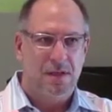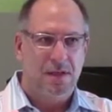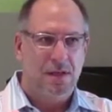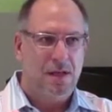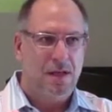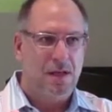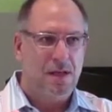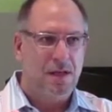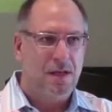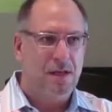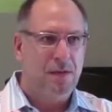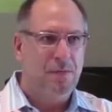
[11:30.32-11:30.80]

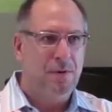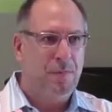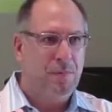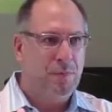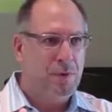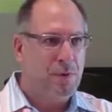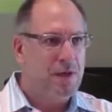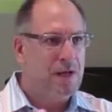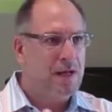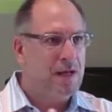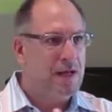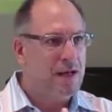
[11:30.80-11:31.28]
Uh, we
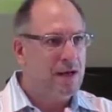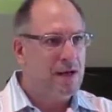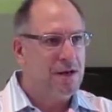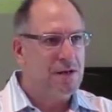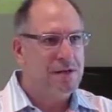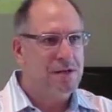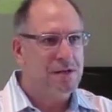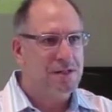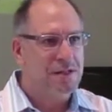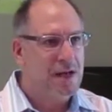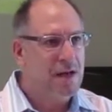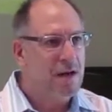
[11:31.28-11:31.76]
put it on
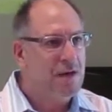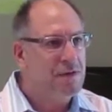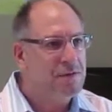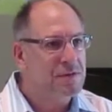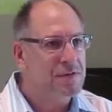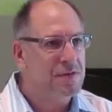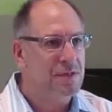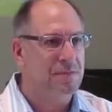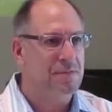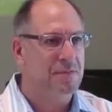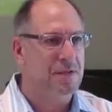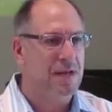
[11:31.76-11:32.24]

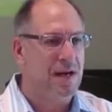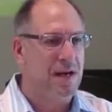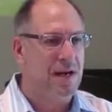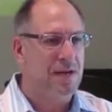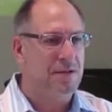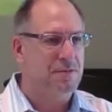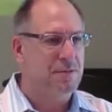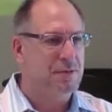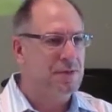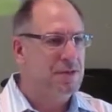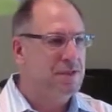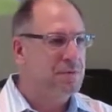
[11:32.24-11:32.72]
ourselves
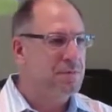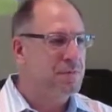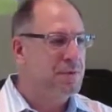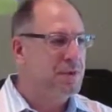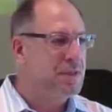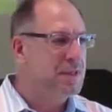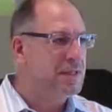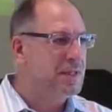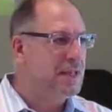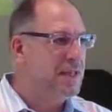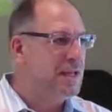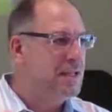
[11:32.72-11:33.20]
sometimes. We just
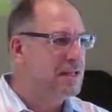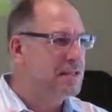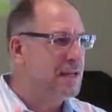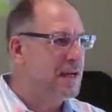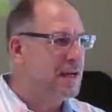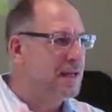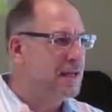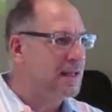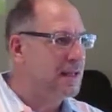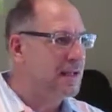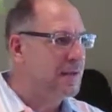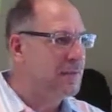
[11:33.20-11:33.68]
put things
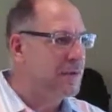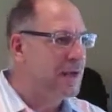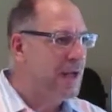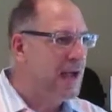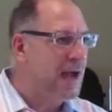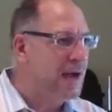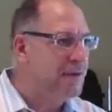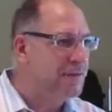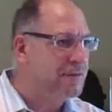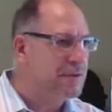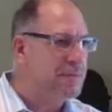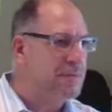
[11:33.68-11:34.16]
on, like we
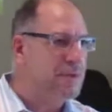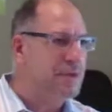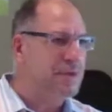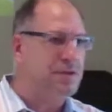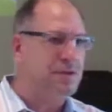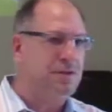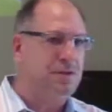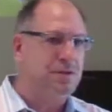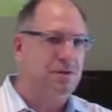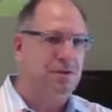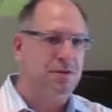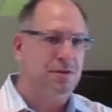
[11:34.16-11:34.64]
have to be a
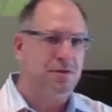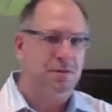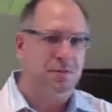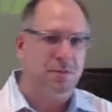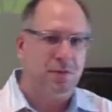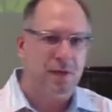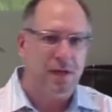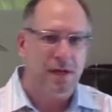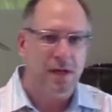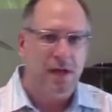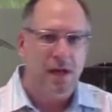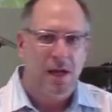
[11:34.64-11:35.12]
certain
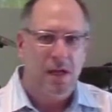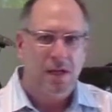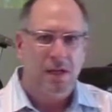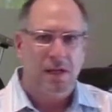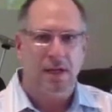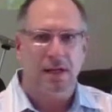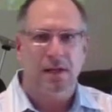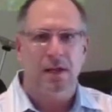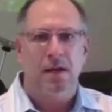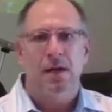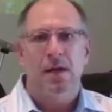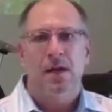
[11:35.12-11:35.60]
way.
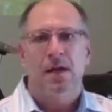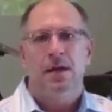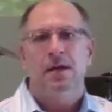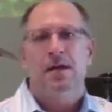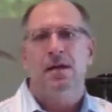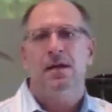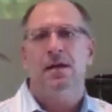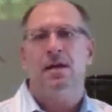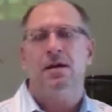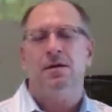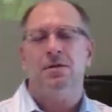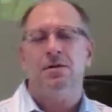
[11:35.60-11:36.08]
Like
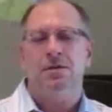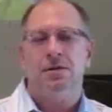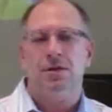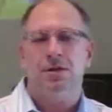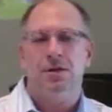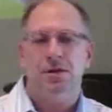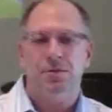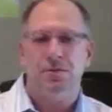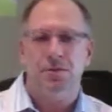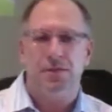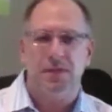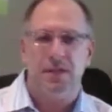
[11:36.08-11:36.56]
in our
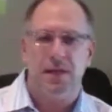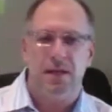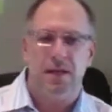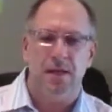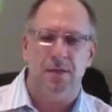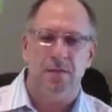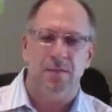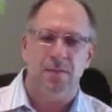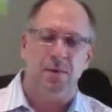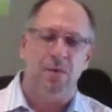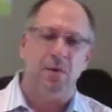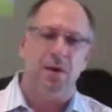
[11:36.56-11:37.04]
church, we
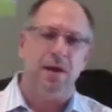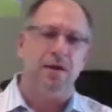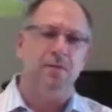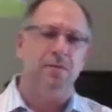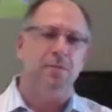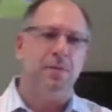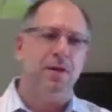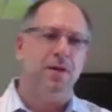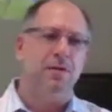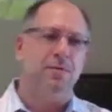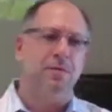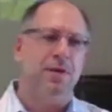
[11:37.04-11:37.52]
say we want
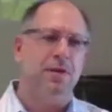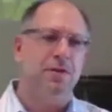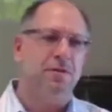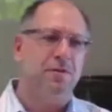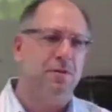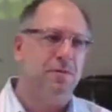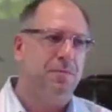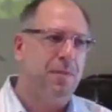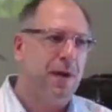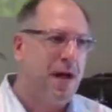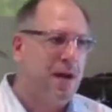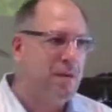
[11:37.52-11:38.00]
everybody to read
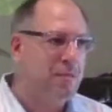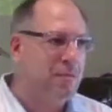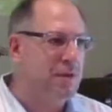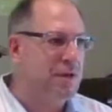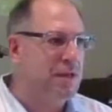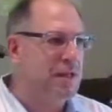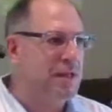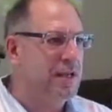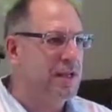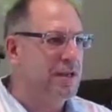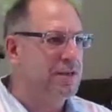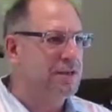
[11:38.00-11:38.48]
through the
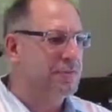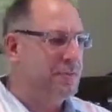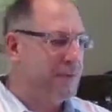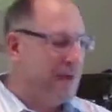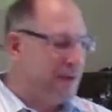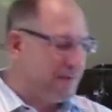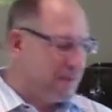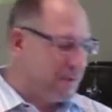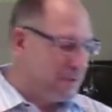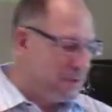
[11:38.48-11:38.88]
Bible in a year. So we have a